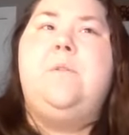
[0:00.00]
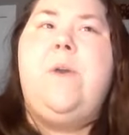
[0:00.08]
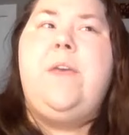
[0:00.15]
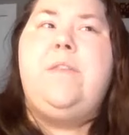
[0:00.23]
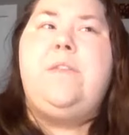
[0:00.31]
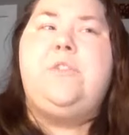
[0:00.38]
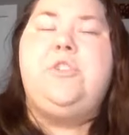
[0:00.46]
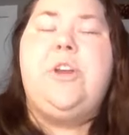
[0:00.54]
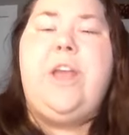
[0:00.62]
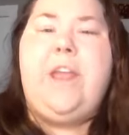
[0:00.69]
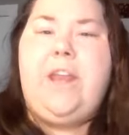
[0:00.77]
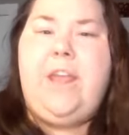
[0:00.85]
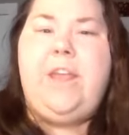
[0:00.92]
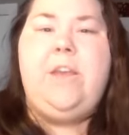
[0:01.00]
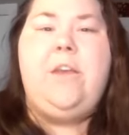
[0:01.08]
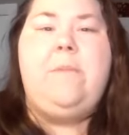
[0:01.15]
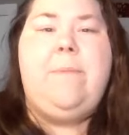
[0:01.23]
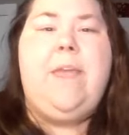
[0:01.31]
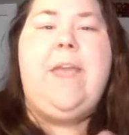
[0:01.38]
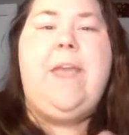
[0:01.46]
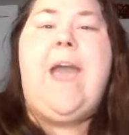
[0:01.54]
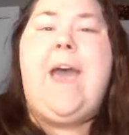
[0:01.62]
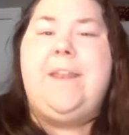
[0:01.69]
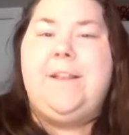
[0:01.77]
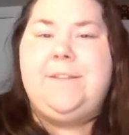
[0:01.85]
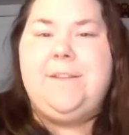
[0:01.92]
with training being
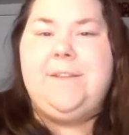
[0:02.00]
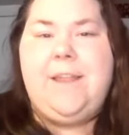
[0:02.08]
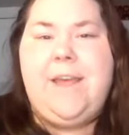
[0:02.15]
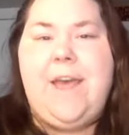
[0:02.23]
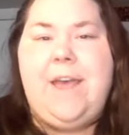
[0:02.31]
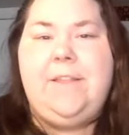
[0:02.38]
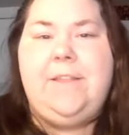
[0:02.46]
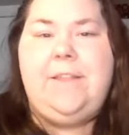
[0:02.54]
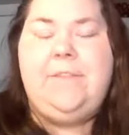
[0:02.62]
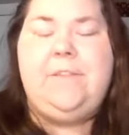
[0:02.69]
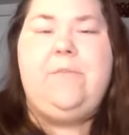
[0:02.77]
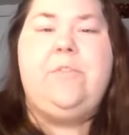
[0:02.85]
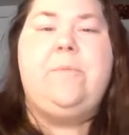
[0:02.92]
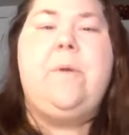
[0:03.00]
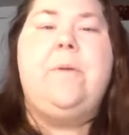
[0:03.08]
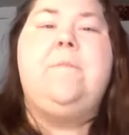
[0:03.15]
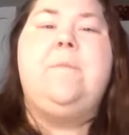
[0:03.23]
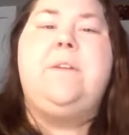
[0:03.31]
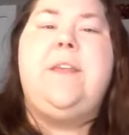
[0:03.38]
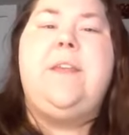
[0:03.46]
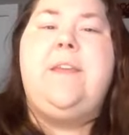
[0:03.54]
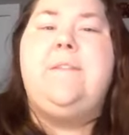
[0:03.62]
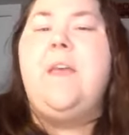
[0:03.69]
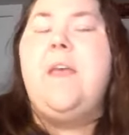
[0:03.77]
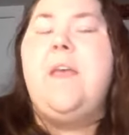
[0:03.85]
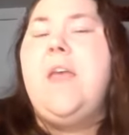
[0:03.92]
added to that list of
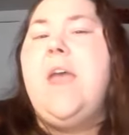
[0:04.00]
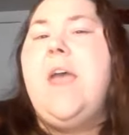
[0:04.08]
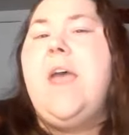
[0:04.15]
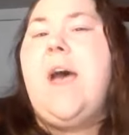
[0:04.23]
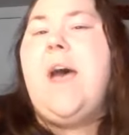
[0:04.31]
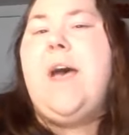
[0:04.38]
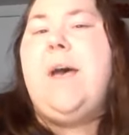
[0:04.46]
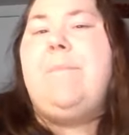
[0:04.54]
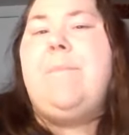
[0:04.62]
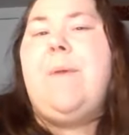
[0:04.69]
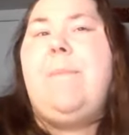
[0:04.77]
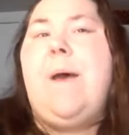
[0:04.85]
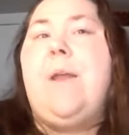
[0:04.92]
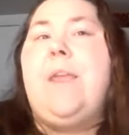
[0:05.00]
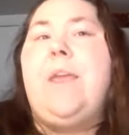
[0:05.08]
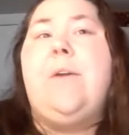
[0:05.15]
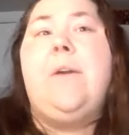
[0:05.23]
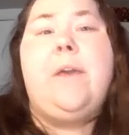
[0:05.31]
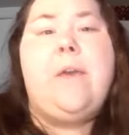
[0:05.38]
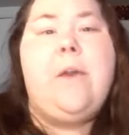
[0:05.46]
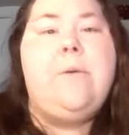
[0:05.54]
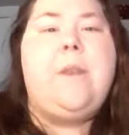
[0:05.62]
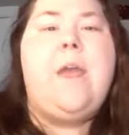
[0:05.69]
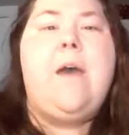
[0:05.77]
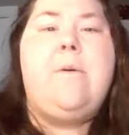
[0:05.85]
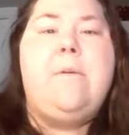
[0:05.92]
responsibilities about a year ago
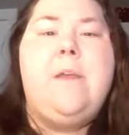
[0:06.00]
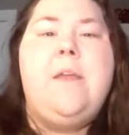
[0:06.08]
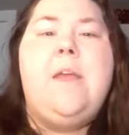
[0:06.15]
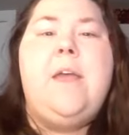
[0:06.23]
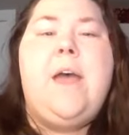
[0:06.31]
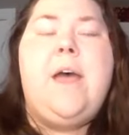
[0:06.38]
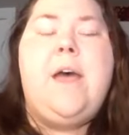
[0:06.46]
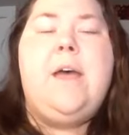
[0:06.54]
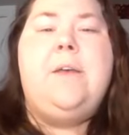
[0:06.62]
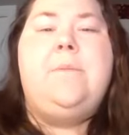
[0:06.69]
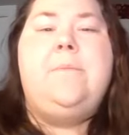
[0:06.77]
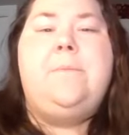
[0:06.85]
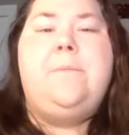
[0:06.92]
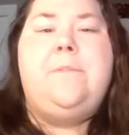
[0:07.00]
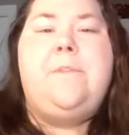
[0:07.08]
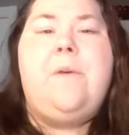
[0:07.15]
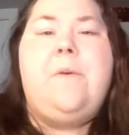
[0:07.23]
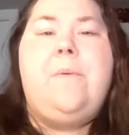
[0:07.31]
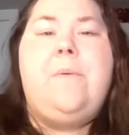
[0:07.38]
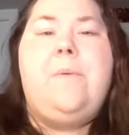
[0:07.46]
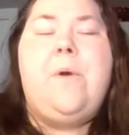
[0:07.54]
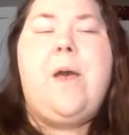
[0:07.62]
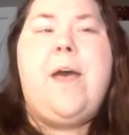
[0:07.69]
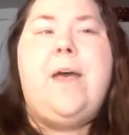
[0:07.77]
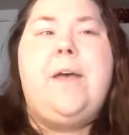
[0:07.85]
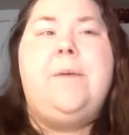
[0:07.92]
now. So
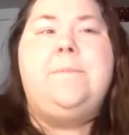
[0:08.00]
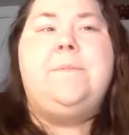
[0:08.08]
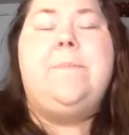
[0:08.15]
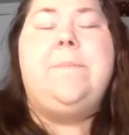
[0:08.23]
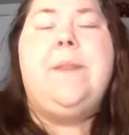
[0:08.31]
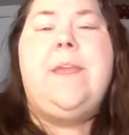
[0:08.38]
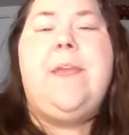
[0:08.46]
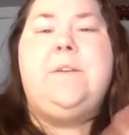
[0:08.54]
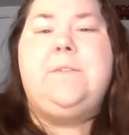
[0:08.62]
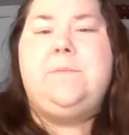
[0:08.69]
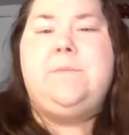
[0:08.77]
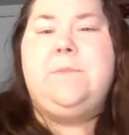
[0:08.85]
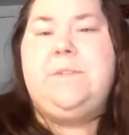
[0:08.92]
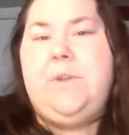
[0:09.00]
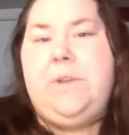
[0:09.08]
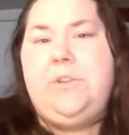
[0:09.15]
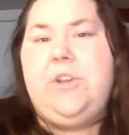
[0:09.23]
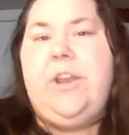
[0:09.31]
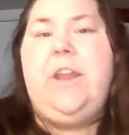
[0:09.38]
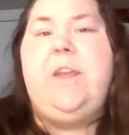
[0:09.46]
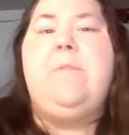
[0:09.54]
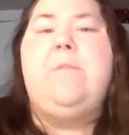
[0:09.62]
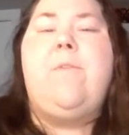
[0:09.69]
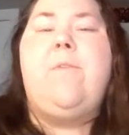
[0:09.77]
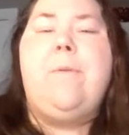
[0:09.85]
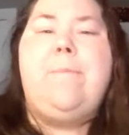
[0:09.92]
somebody else was doing training
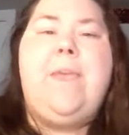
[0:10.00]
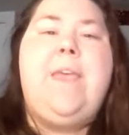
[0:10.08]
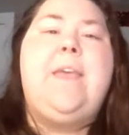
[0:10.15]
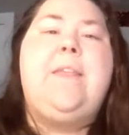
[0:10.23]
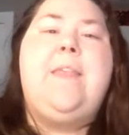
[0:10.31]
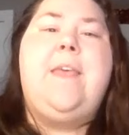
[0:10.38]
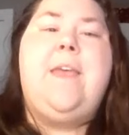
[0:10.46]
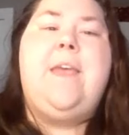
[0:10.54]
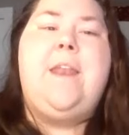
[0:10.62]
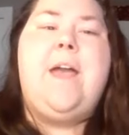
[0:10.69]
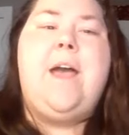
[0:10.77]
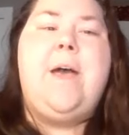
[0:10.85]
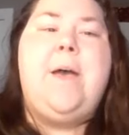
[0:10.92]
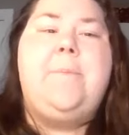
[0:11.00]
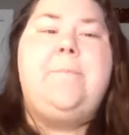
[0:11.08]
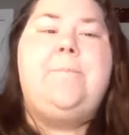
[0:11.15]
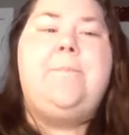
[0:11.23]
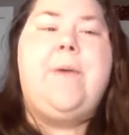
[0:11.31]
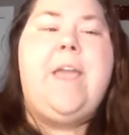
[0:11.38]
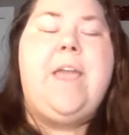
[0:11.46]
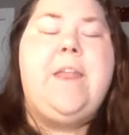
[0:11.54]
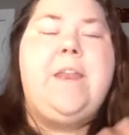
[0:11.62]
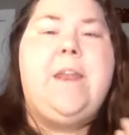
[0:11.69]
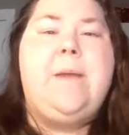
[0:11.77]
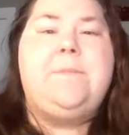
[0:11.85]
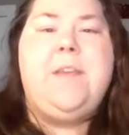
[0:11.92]
before me, and then I
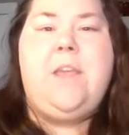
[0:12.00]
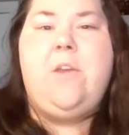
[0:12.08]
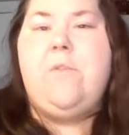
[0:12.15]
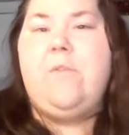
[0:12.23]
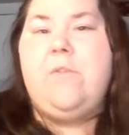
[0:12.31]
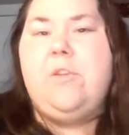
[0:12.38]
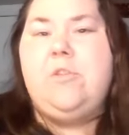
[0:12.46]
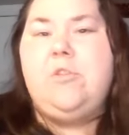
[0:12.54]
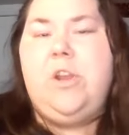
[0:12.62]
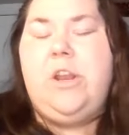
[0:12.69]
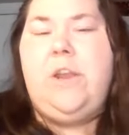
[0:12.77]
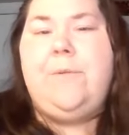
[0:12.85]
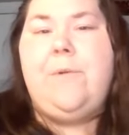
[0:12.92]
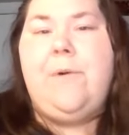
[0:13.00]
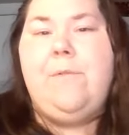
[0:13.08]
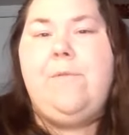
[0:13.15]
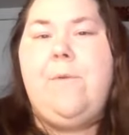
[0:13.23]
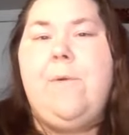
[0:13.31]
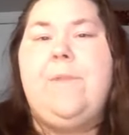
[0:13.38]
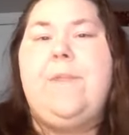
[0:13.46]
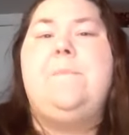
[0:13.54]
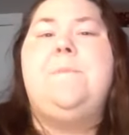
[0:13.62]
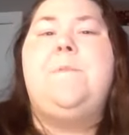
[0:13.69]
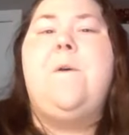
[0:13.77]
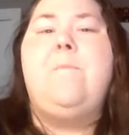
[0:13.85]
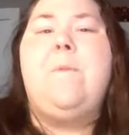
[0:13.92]
ended up taking over the training role for
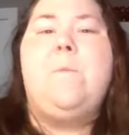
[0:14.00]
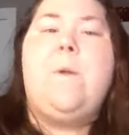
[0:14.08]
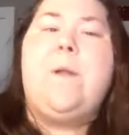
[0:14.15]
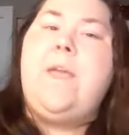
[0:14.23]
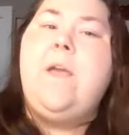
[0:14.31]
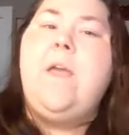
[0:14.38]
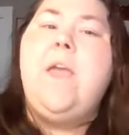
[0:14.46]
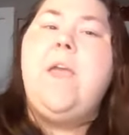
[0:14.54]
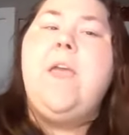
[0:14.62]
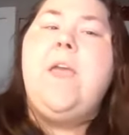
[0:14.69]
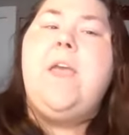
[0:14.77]
them. So I've been working